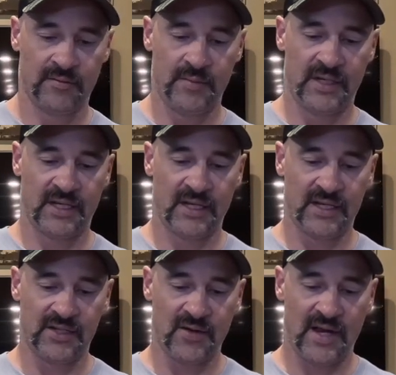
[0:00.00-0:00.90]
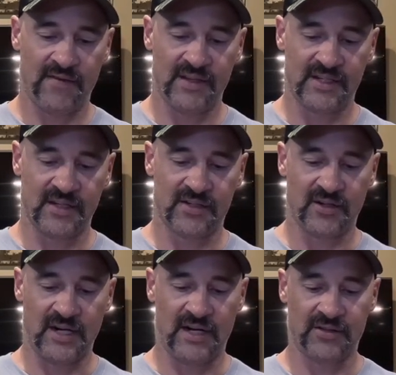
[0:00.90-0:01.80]
because you have this
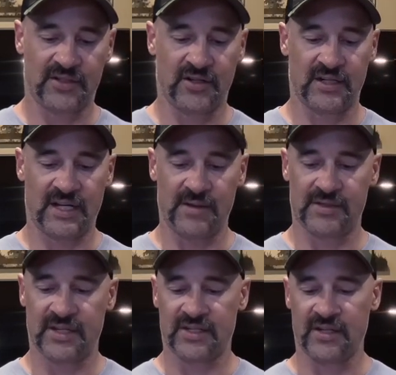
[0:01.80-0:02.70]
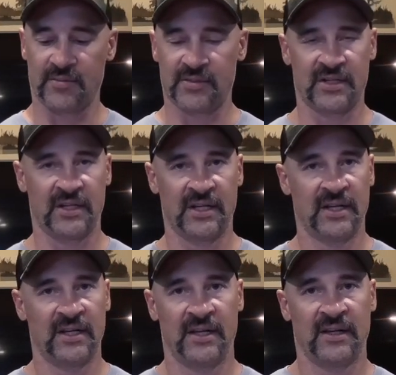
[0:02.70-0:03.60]
insert outsert type systems.
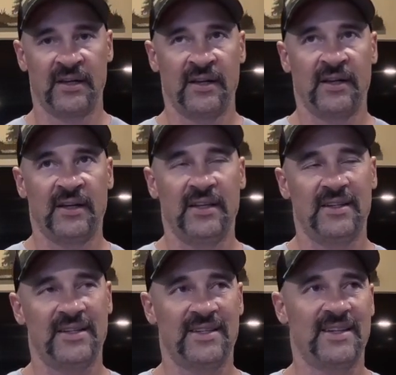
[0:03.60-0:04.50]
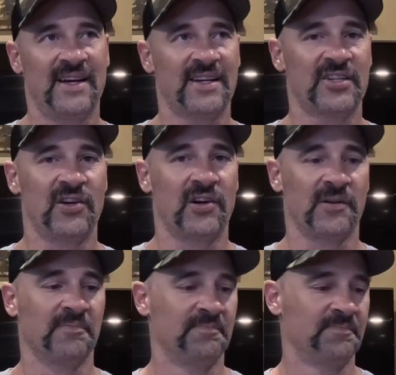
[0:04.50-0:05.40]
It's just not as strong.